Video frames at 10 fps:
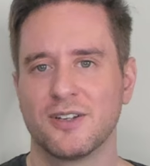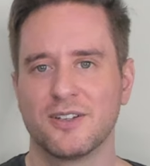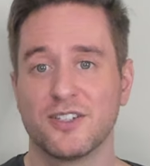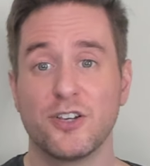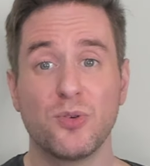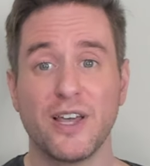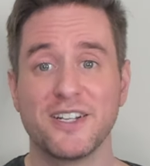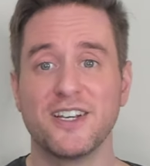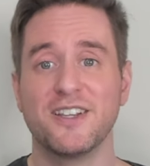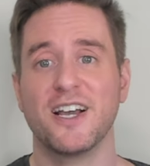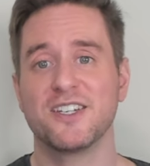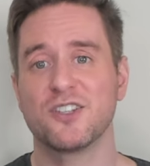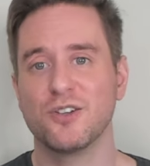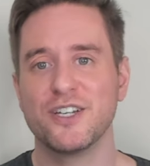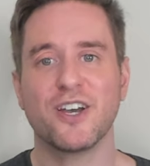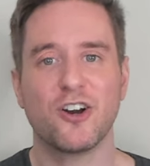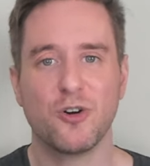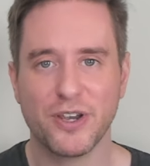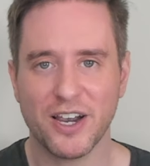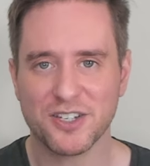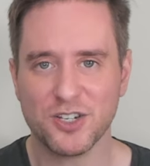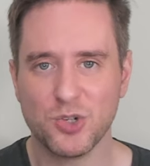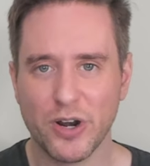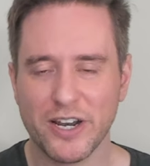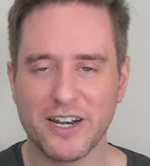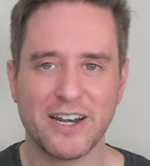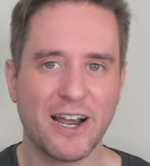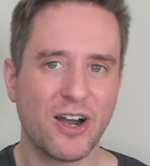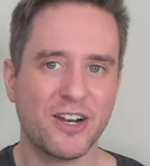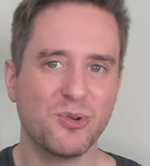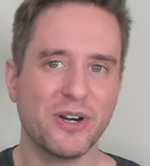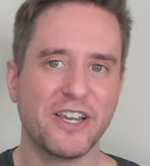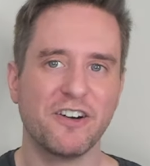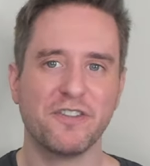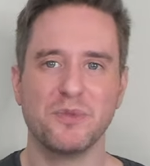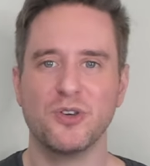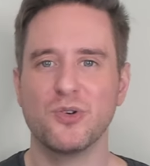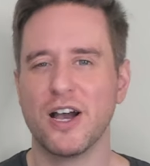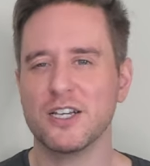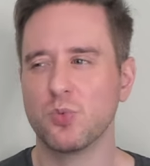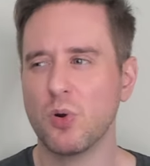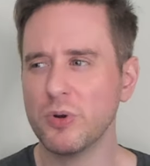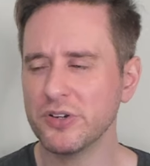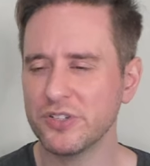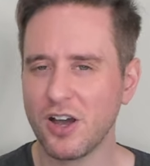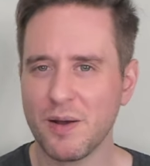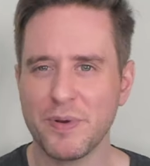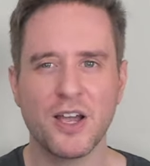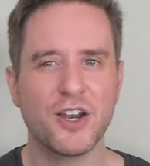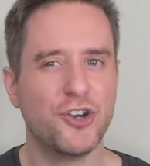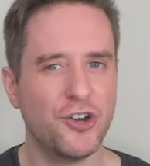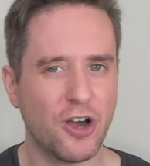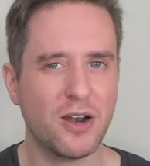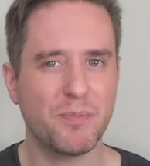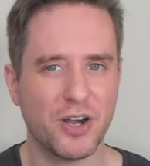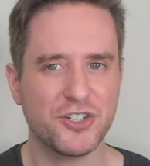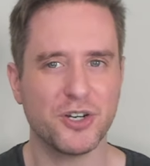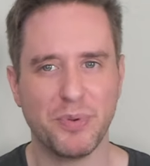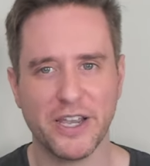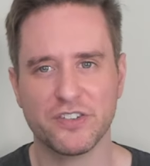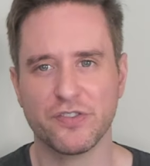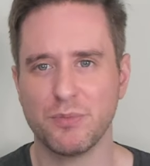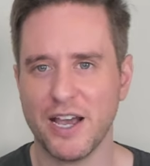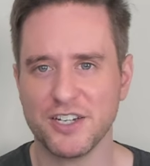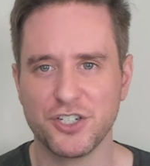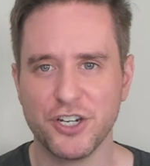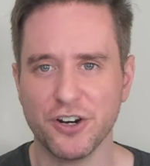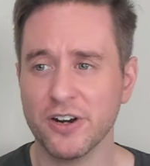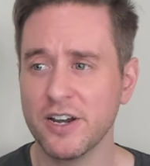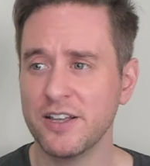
So that's it, that's the list. I hope you guys enjoyed it. Now I do want to hear from you guys. What were your top non-budget picks from last year?